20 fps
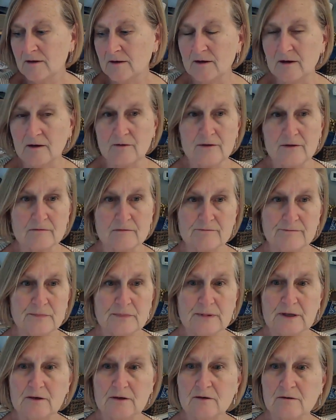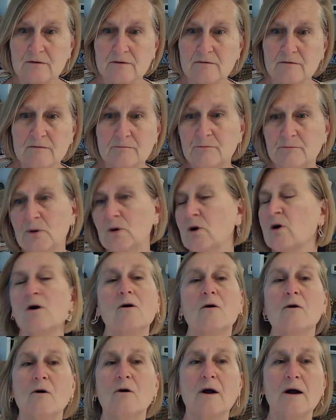the
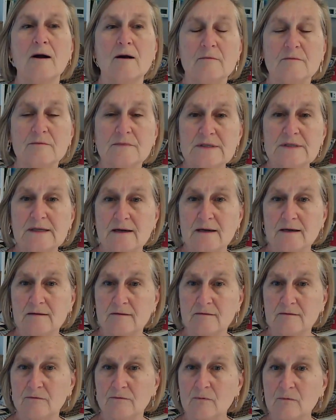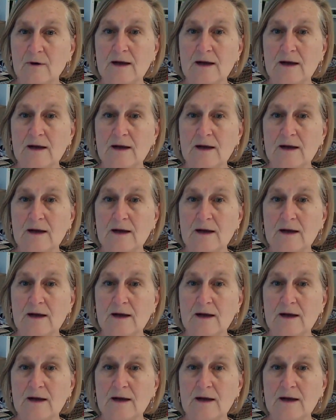programs and